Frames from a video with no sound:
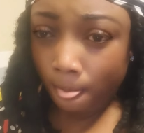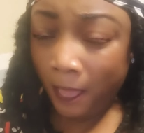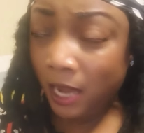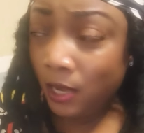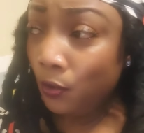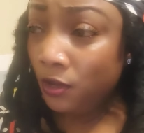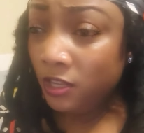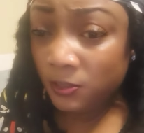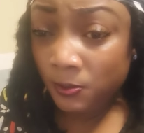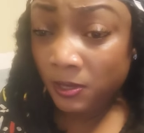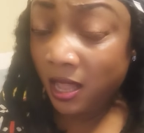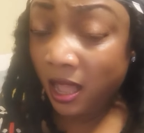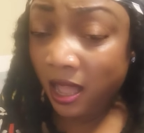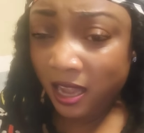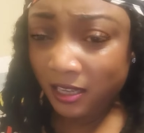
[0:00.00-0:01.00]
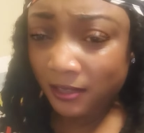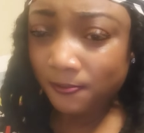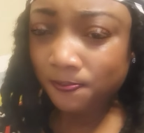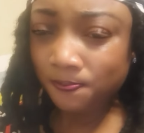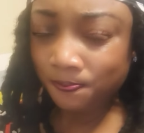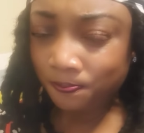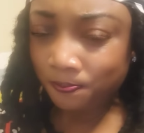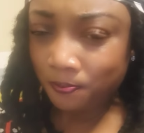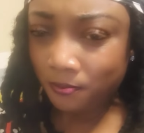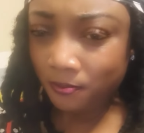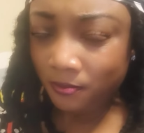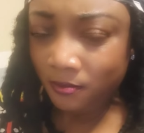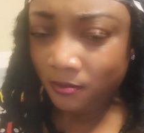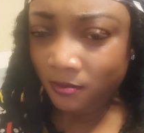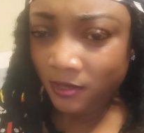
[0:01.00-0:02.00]
I know it's been hard.
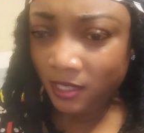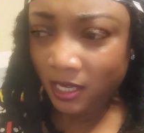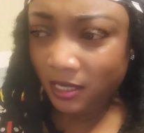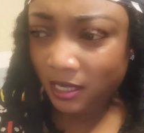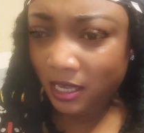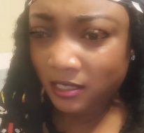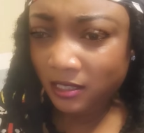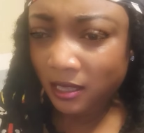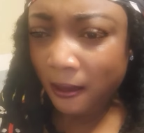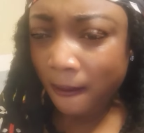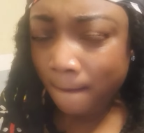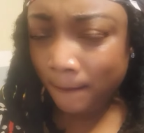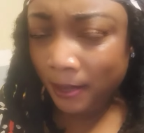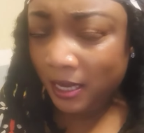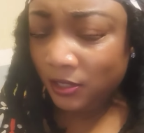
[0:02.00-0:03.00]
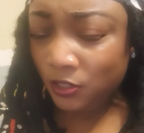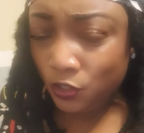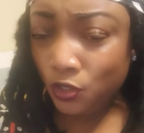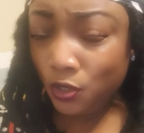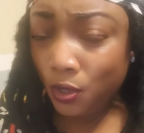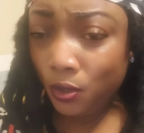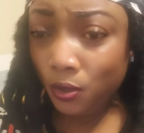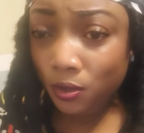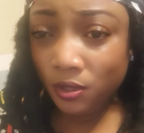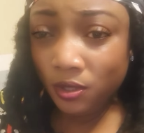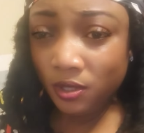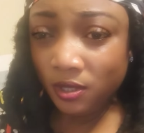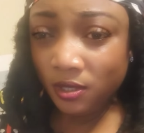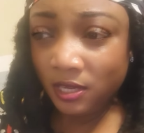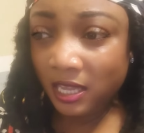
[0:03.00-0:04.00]
Yes, but you know,
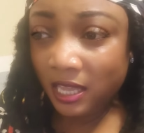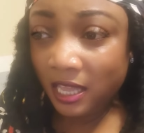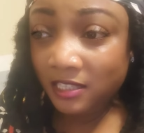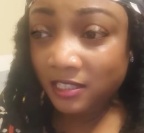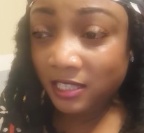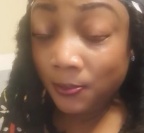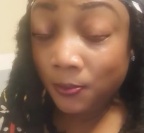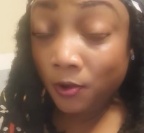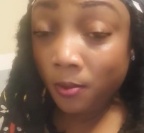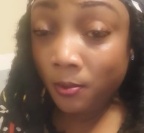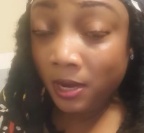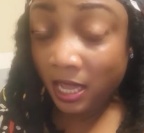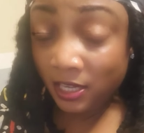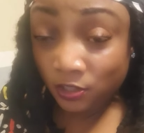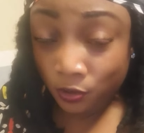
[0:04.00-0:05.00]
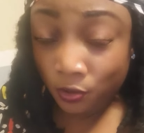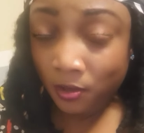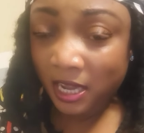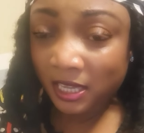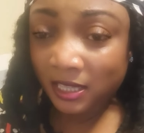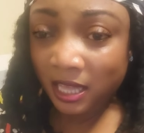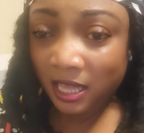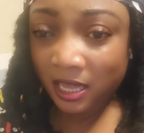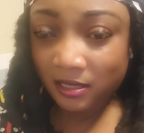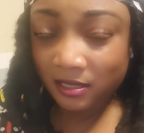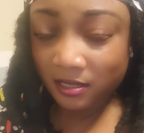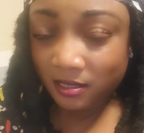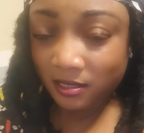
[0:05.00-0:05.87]
they can't keep coming at you like that.